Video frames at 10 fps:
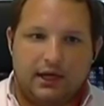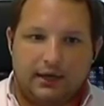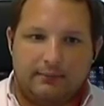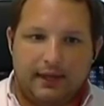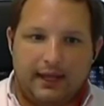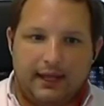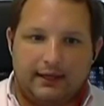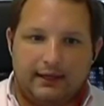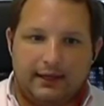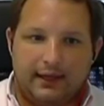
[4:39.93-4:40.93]

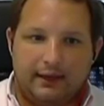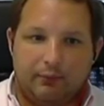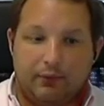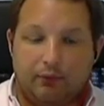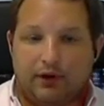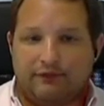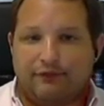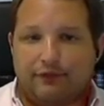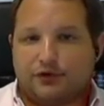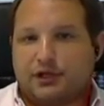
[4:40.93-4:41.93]
And we were one
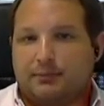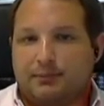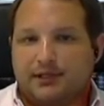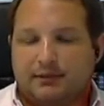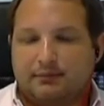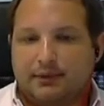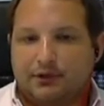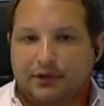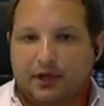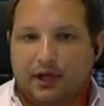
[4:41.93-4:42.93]
of the first companies to
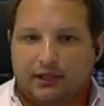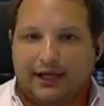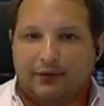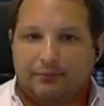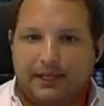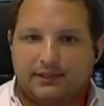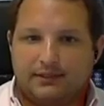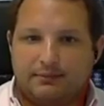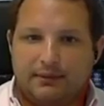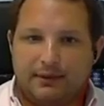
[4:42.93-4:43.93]
build a
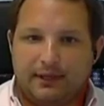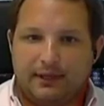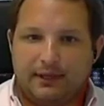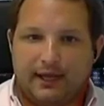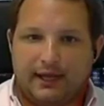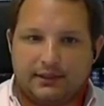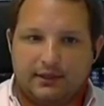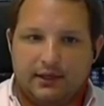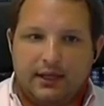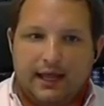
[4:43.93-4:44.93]
cloud-based PBX.
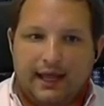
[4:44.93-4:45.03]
